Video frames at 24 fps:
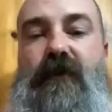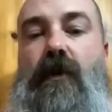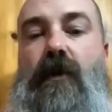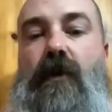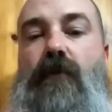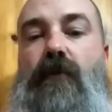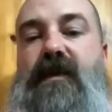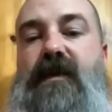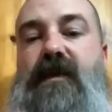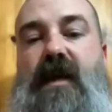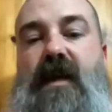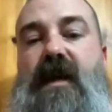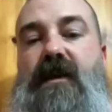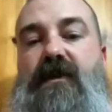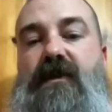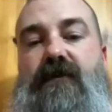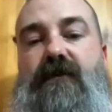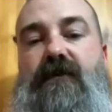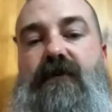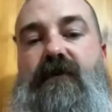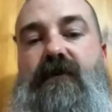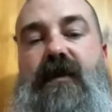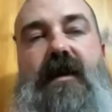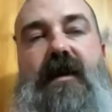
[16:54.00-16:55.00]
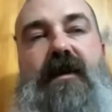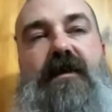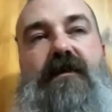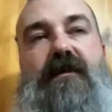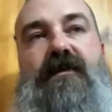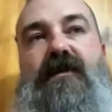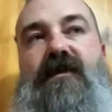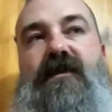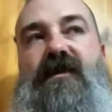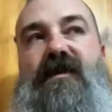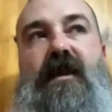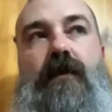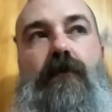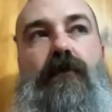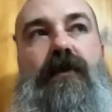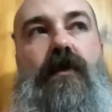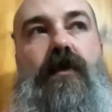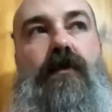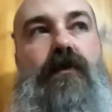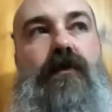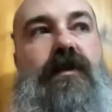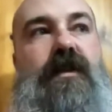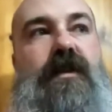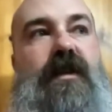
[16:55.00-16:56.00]
DH, I was going to say with
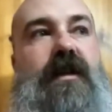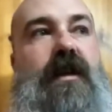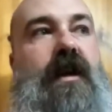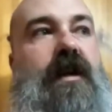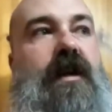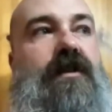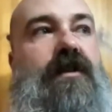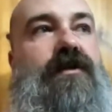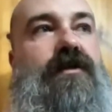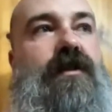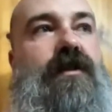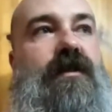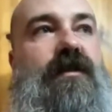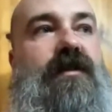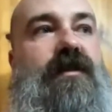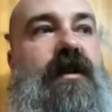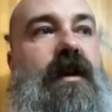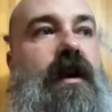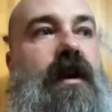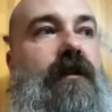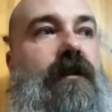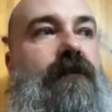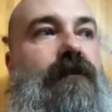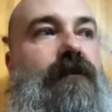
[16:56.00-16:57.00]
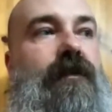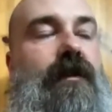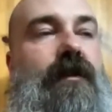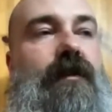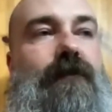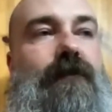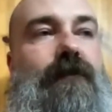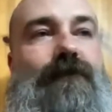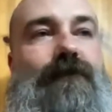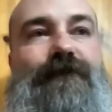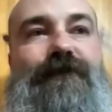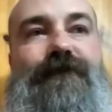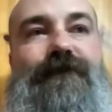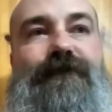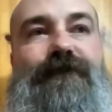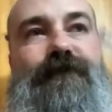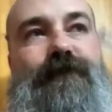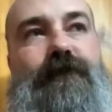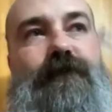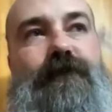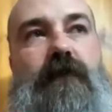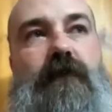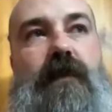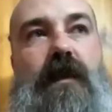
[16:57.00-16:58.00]
no DH, it's kind of
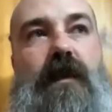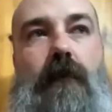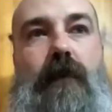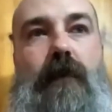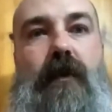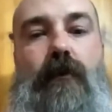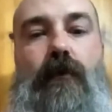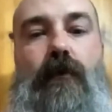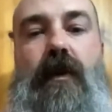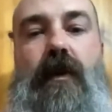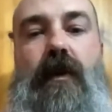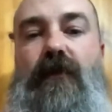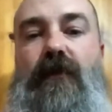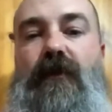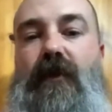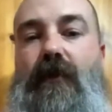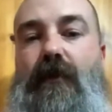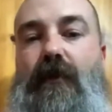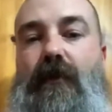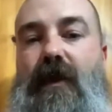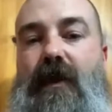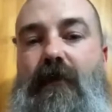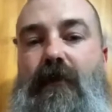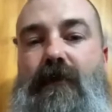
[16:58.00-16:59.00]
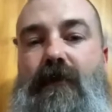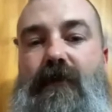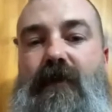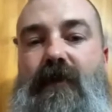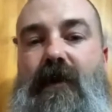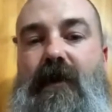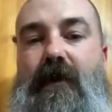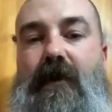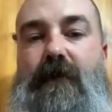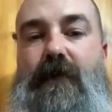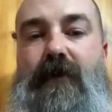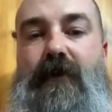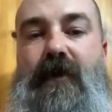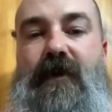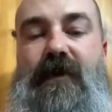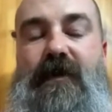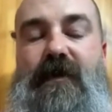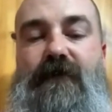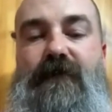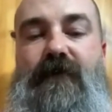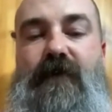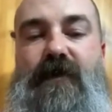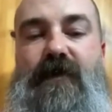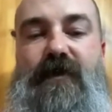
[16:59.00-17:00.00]
I mean, we all know how he played
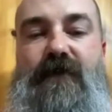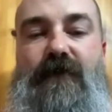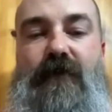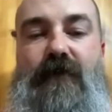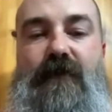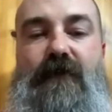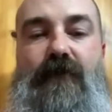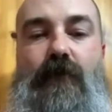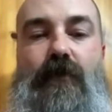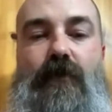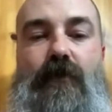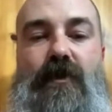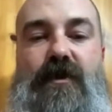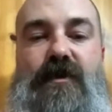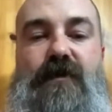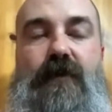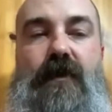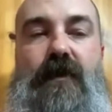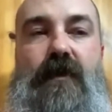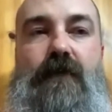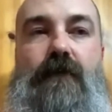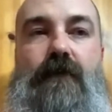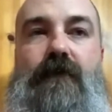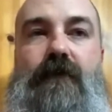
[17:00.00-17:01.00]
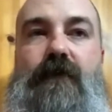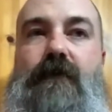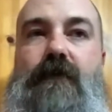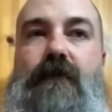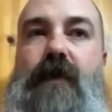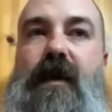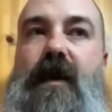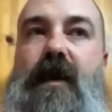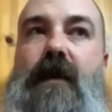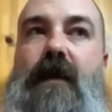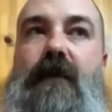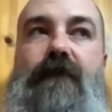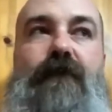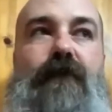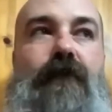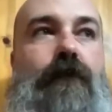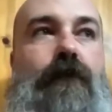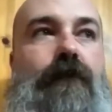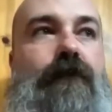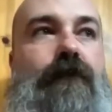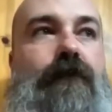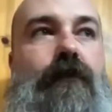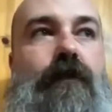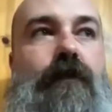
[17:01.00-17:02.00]
defensively for us, but man,
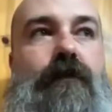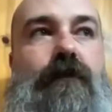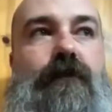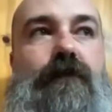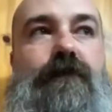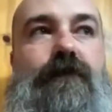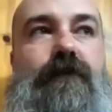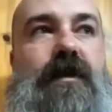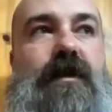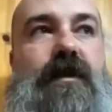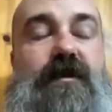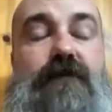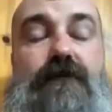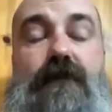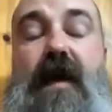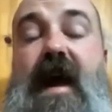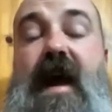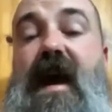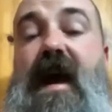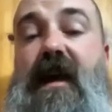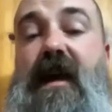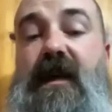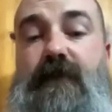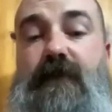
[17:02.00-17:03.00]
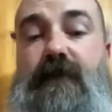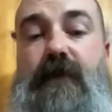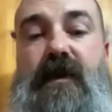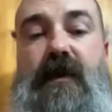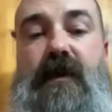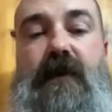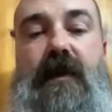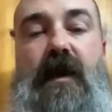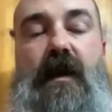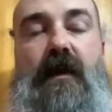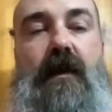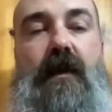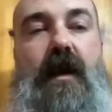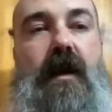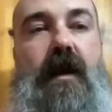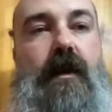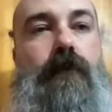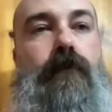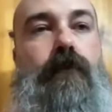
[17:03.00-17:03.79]
for his bat to be in that lineup